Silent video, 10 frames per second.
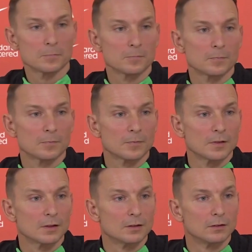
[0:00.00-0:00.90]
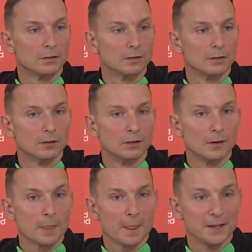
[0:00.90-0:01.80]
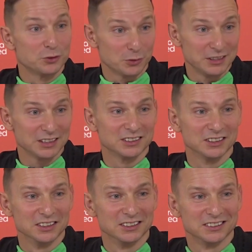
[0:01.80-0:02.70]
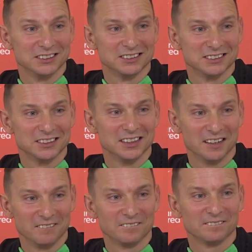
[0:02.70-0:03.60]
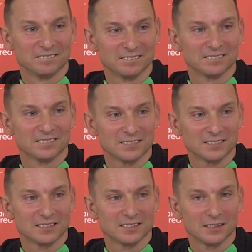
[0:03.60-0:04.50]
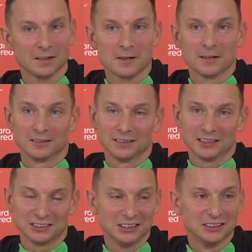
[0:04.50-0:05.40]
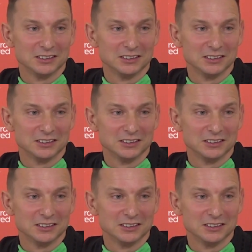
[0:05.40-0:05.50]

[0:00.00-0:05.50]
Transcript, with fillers: Does Ben Doak fit uh, between yesterday. Between guesses. Yeah. Be in the squad. Let's see.